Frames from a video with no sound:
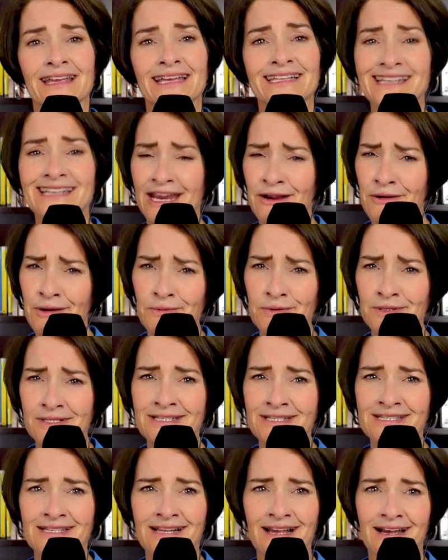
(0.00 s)
As Carey will
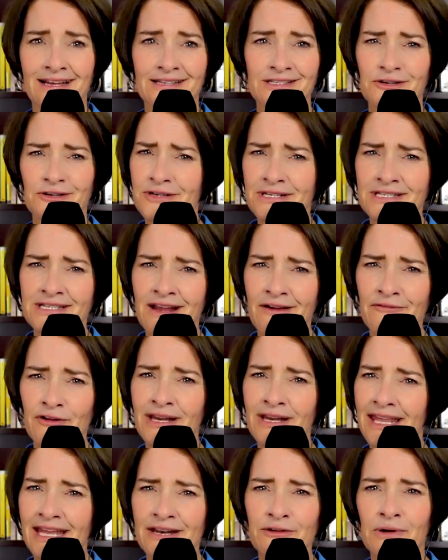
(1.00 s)
discuss, her
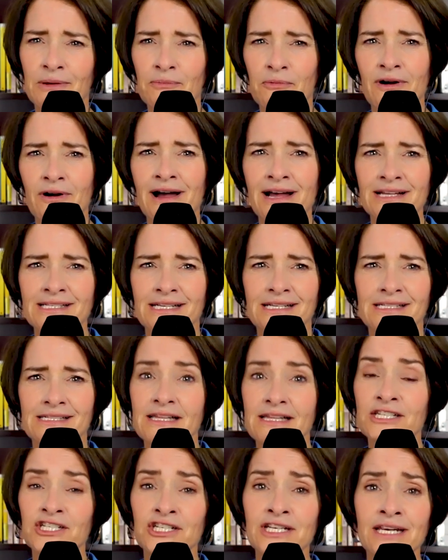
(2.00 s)
discovery led to a process
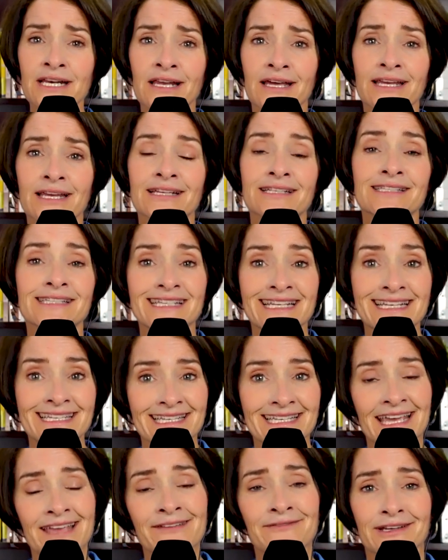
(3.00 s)
that she likens to
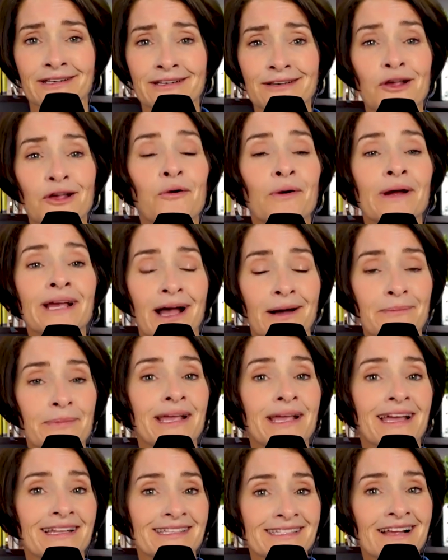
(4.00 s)
David going
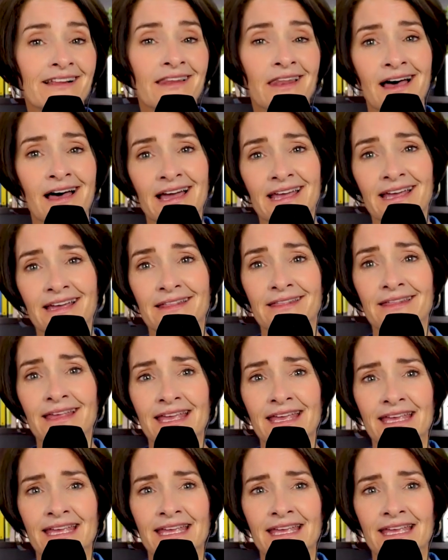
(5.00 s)
up against Goliath.